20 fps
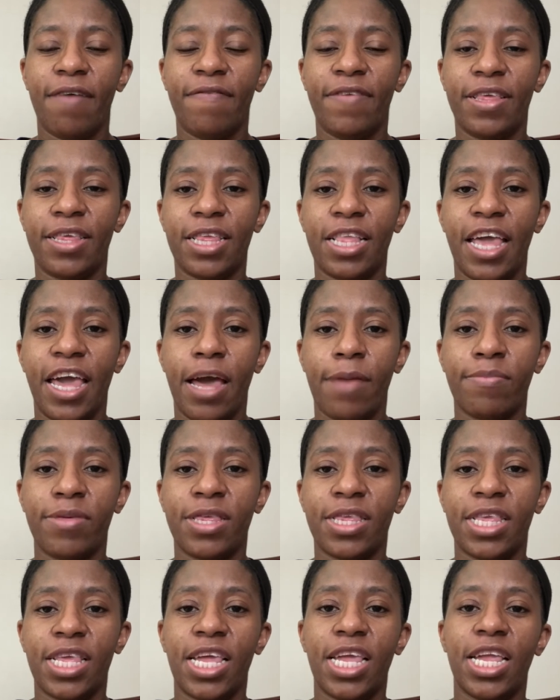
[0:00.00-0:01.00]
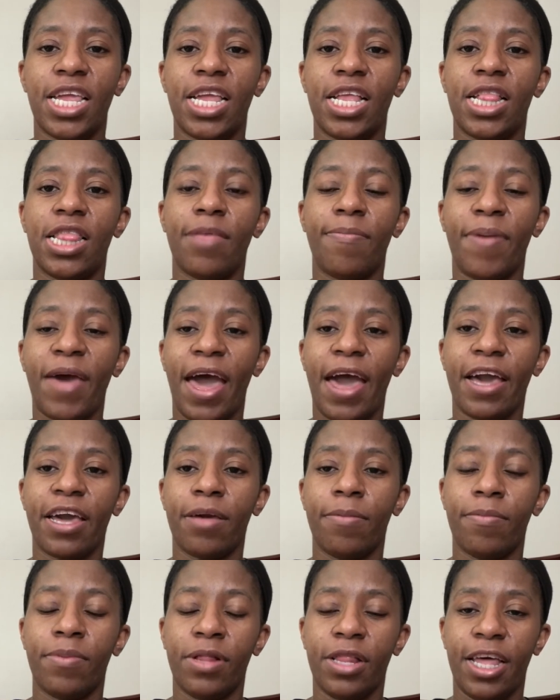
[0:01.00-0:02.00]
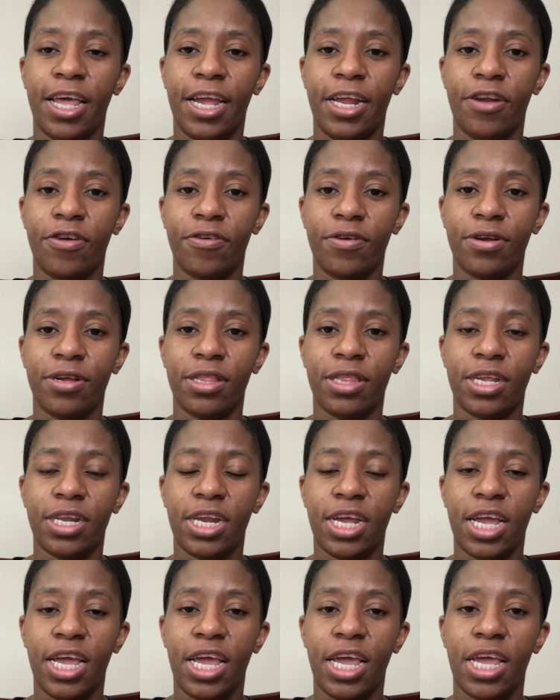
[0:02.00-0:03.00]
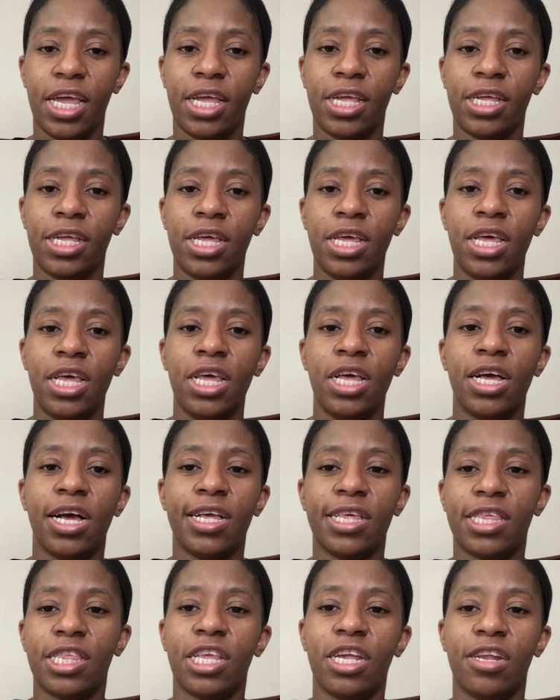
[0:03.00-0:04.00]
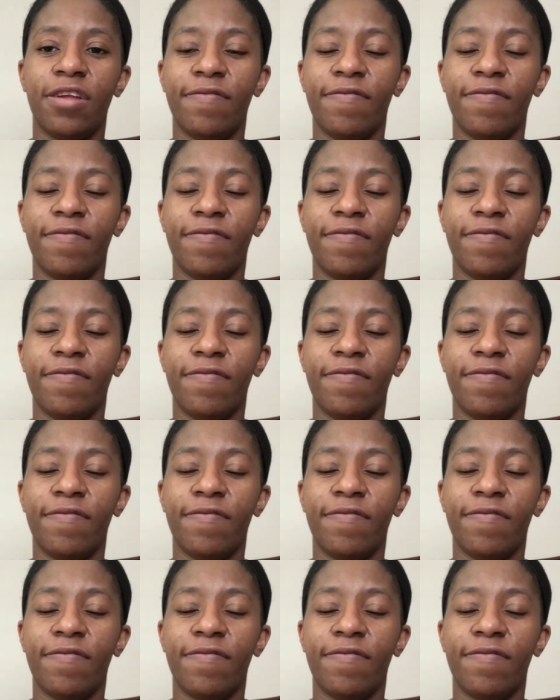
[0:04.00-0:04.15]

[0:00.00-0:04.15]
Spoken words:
his naps in the pack and play during the day instead of